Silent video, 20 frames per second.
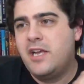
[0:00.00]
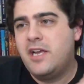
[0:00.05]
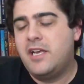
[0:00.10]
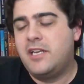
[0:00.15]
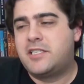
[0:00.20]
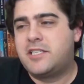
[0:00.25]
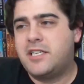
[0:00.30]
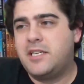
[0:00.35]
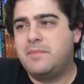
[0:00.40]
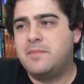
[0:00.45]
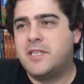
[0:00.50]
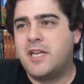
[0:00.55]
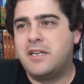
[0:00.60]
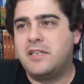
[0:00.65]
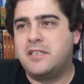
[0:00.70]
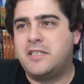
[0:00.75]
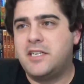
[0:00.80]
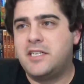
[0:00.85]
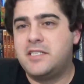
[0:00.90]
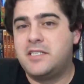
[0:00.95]
it seems
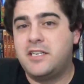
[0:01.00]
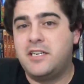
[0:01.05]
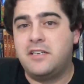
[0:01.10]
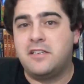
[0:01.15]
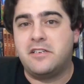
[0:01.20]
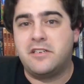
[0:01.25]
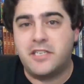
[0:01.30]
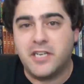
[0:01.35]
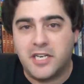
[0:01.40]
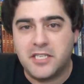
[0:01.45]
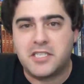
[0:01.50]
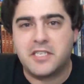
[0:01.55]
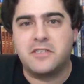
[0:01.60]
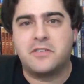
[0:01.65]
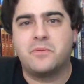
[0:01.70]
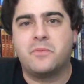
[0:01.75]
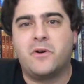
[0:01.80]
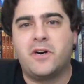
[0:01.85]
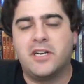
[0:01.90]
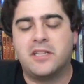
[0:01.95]
that Disney
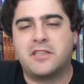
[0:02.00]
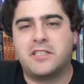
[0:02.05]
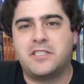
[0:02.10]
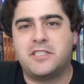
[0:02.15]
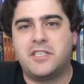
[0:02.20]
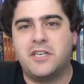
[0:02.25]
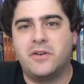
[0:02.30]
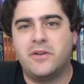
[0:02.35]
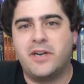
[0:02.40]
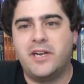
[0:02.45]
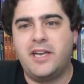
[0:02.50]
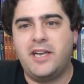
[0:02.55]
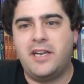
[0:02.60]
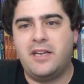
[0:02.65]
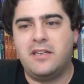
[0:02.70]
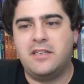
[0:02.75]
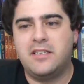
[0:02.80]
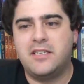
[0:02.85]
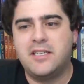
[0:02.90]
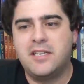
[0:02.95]
doesn't want the show to
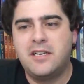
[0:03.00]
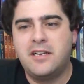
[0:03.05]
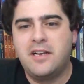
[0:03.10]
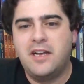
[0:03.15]
end,